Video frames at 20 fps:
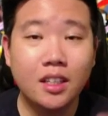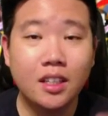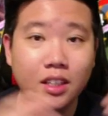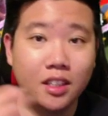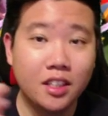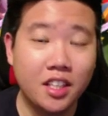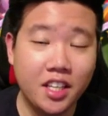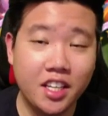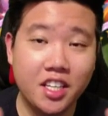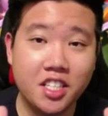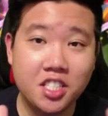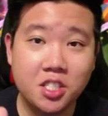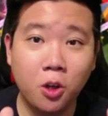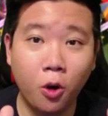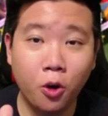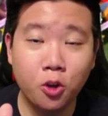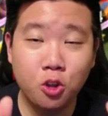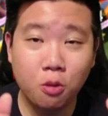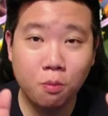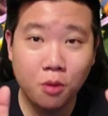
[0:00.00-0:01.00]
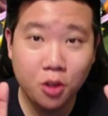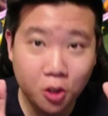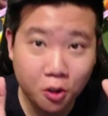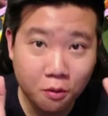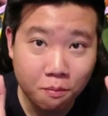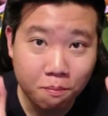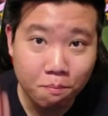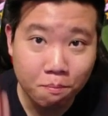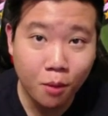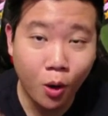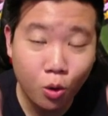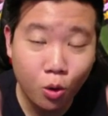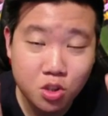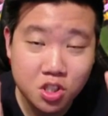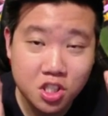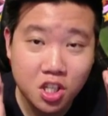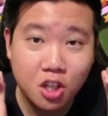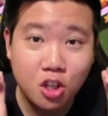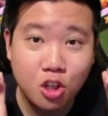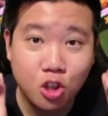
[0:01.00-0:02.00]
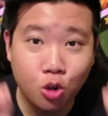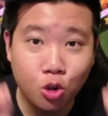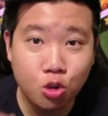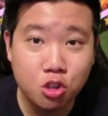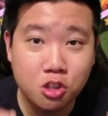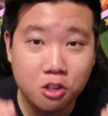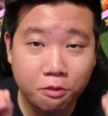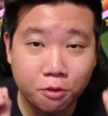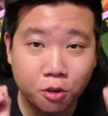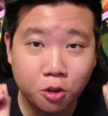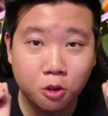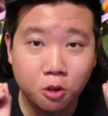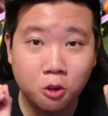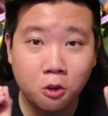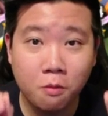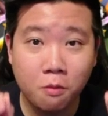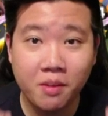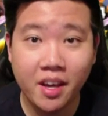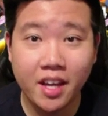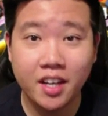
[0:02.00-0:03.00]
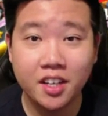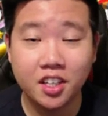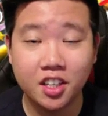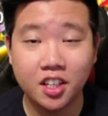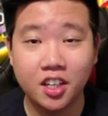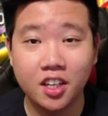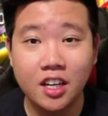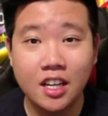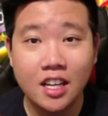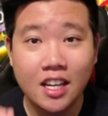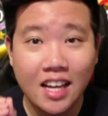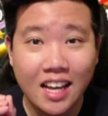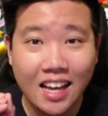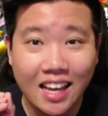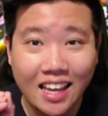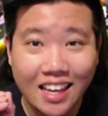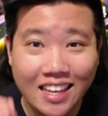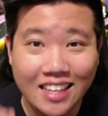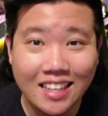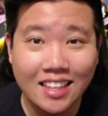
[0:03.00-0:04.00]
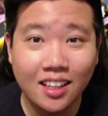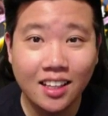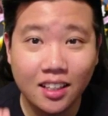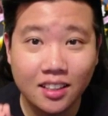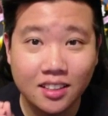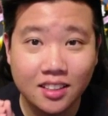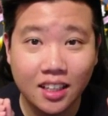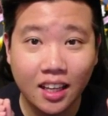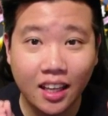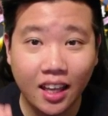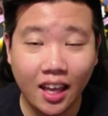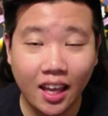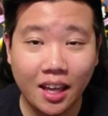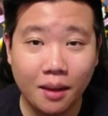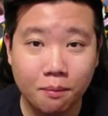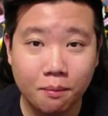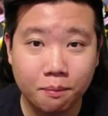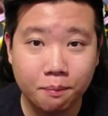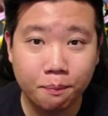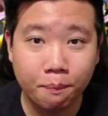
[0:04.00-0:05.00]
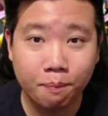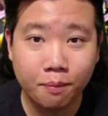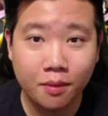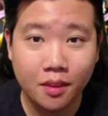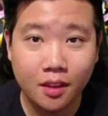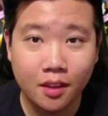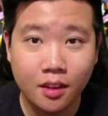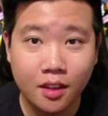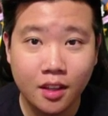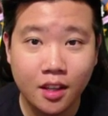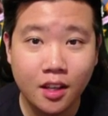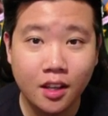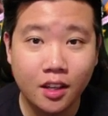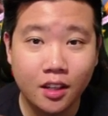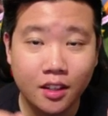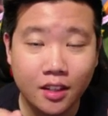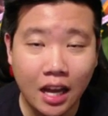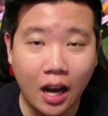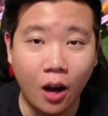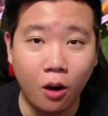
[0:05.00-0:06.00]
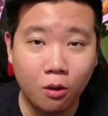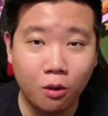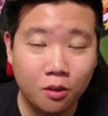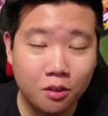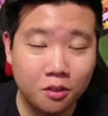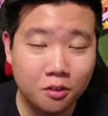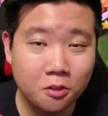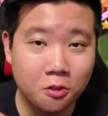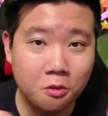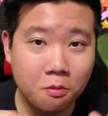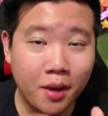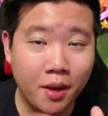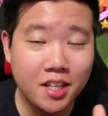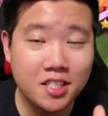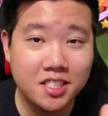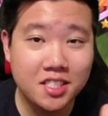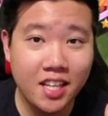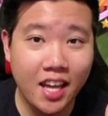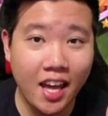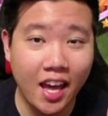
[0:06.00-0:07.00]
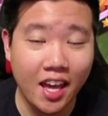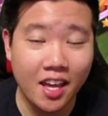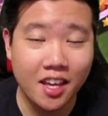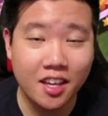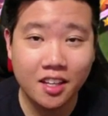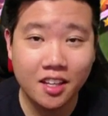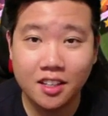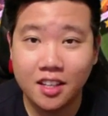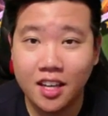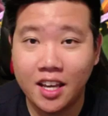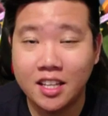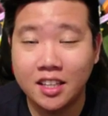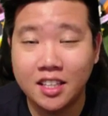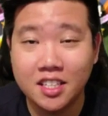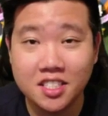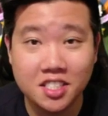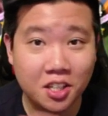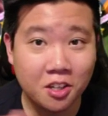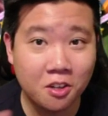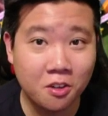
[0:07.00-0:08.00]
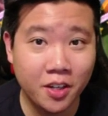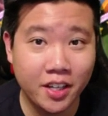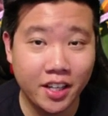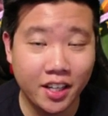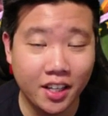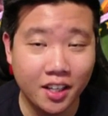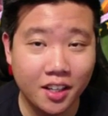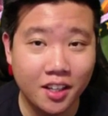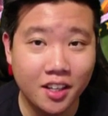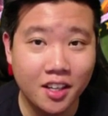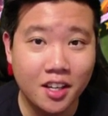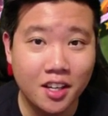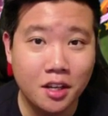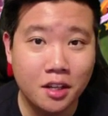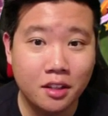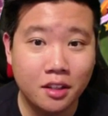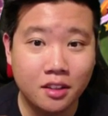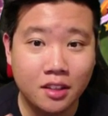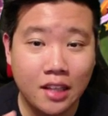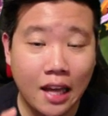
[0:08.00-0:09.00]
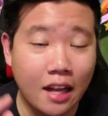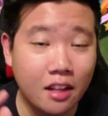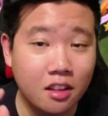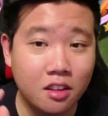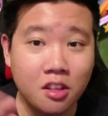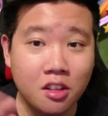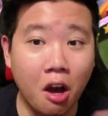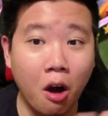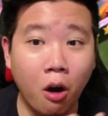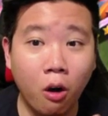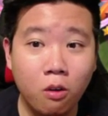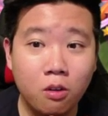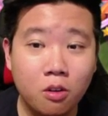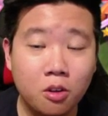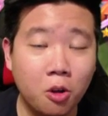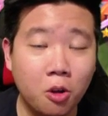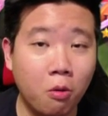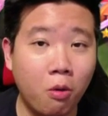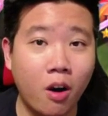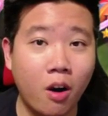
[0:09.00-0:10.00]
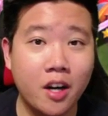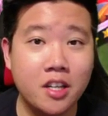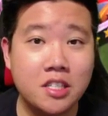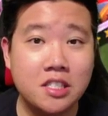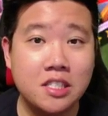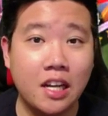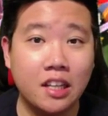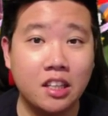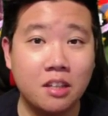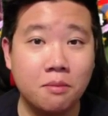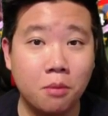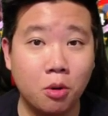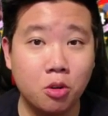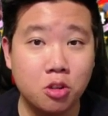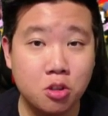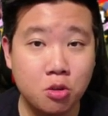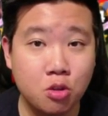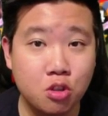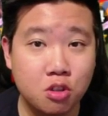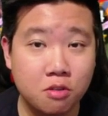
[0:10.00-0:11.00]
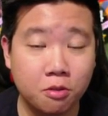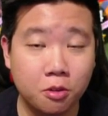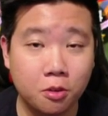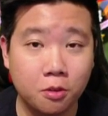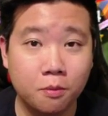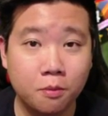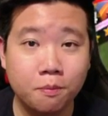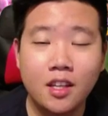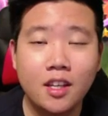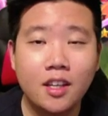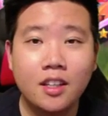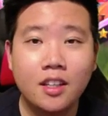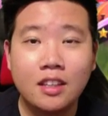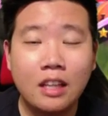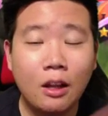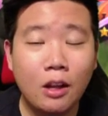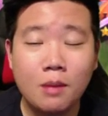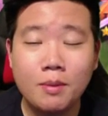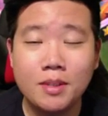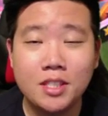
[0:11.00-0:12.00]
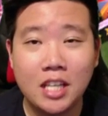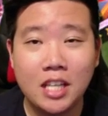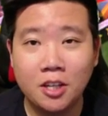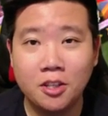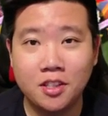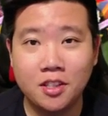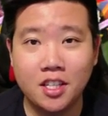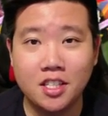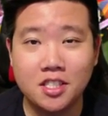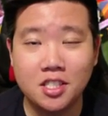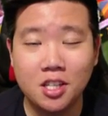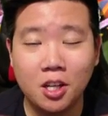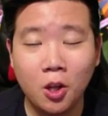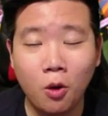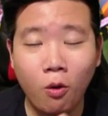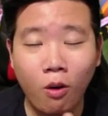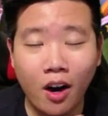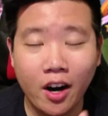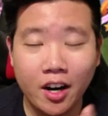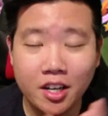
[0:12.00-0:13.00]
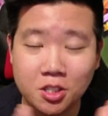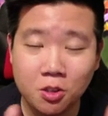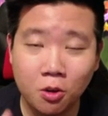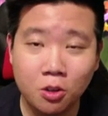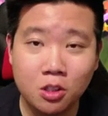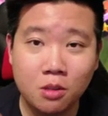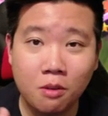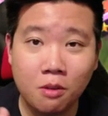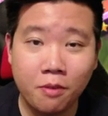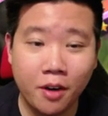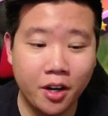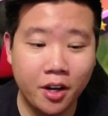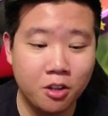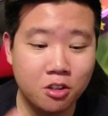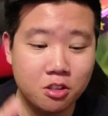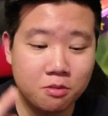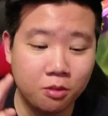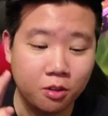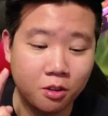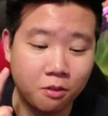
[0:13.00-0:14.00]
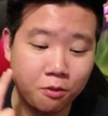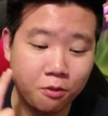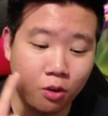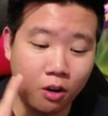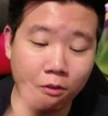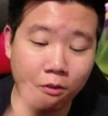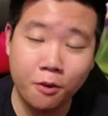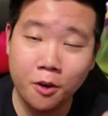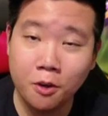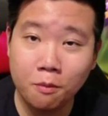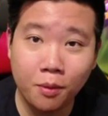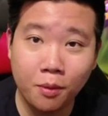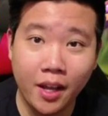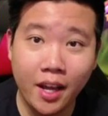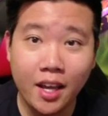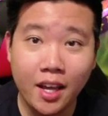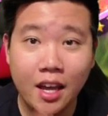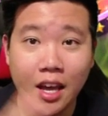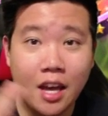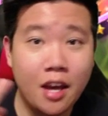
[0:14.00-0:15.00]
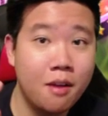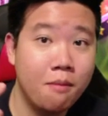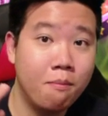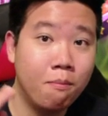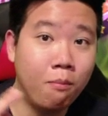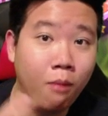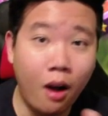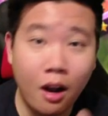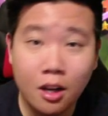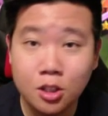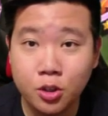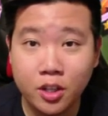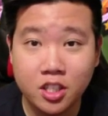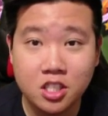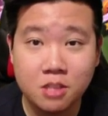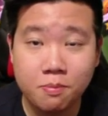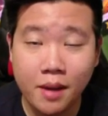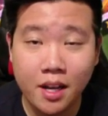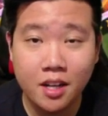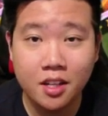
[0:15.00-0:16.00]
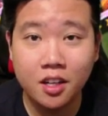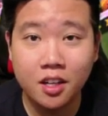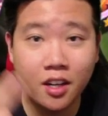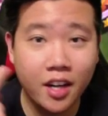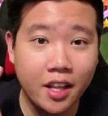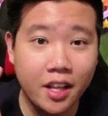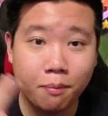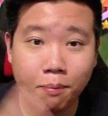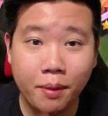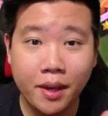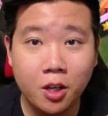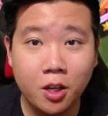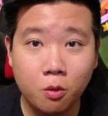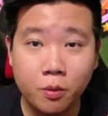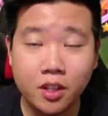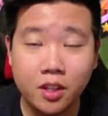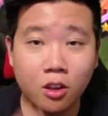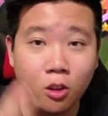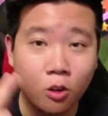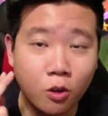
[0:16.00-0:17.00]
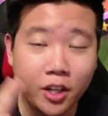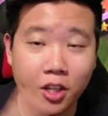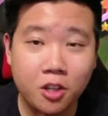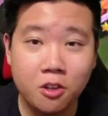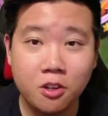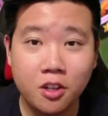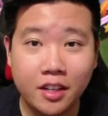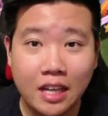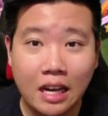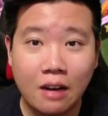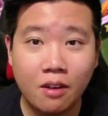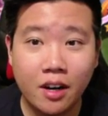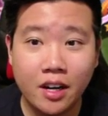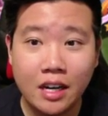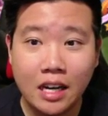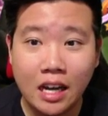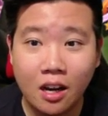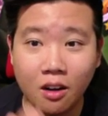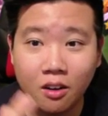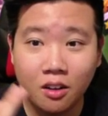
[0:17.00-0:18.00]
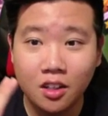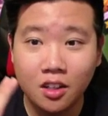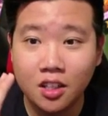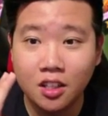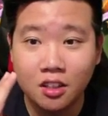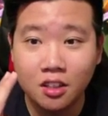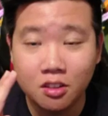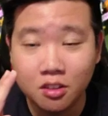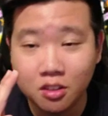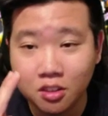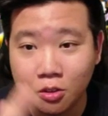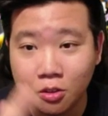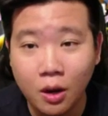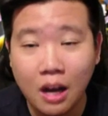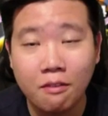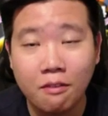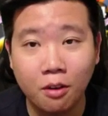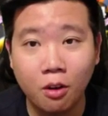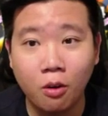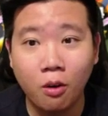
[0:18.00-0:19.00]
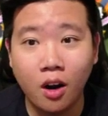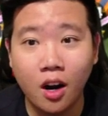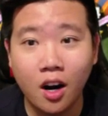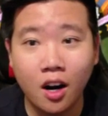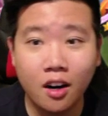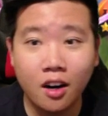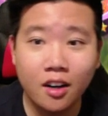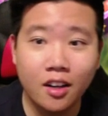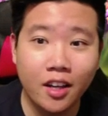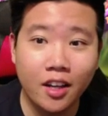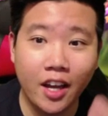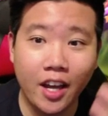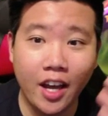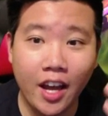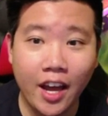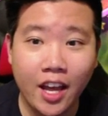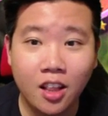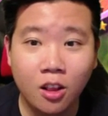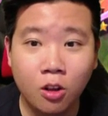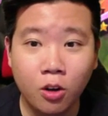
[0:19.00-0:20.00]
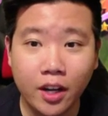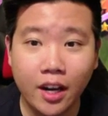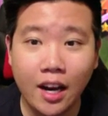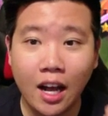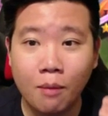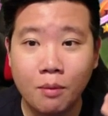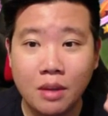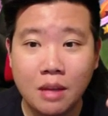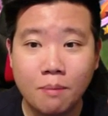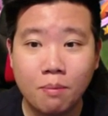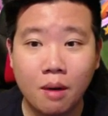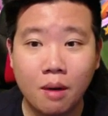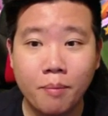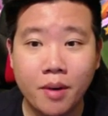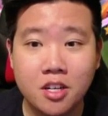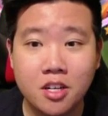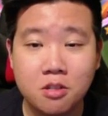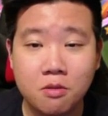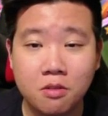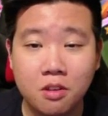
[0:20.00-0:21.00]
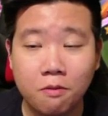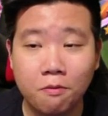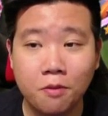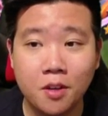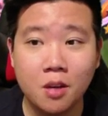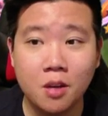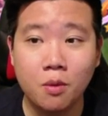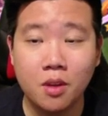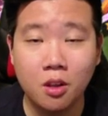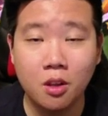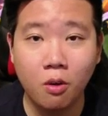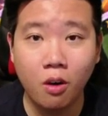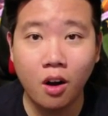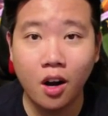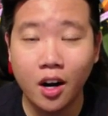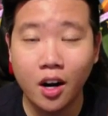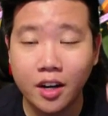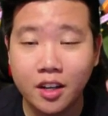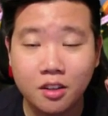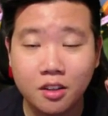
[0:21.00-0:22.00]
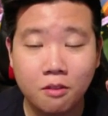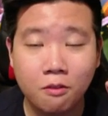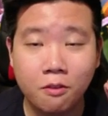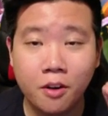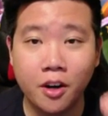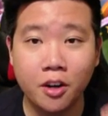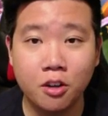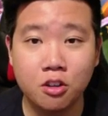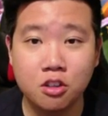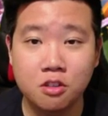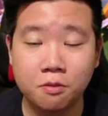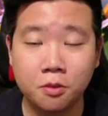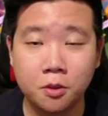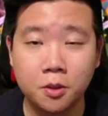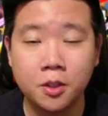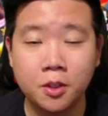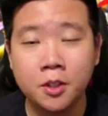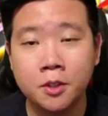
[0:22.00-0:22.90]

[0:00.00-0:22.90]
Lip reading: He is going to be your most useful commander in the game. Now, you may say and disagree that no, Lohar is not the most useful. Now let me tell you this, Lohar is going to be very useful if you are free to play, moderate spender, and pay to win. Look at your account right now. You have Lohar. And look at how many barbarians you've defeated with Lohar. Very useful.